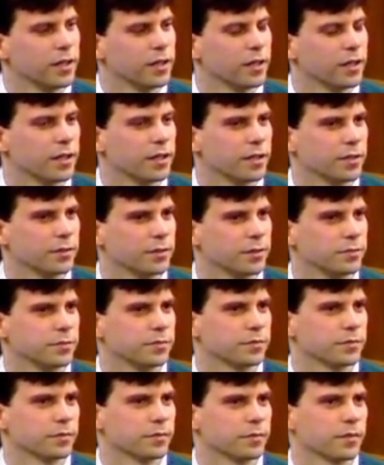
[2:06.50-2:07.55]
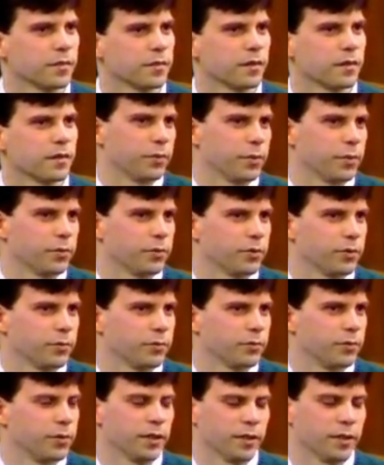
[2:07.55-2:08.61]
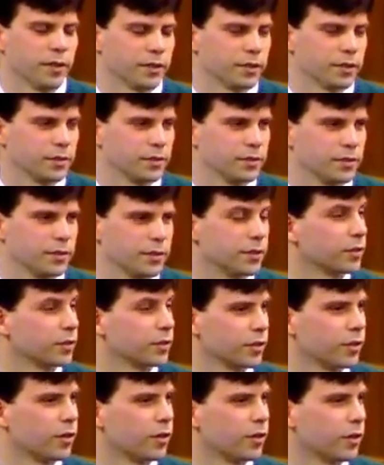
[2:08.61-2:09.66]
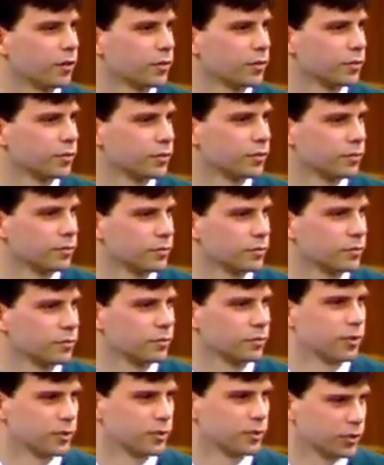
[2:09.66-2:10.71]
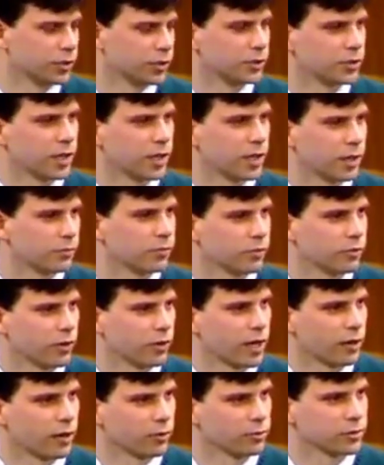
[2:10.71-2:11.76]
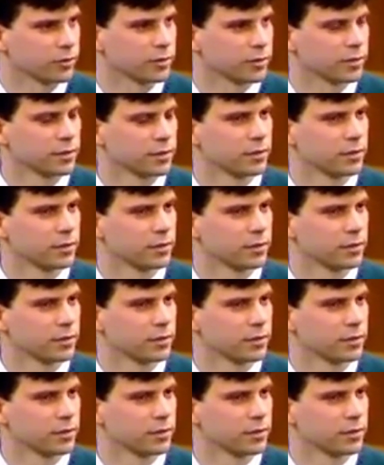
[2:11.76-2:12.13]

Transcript: I remember being in the car while she shopped for hours.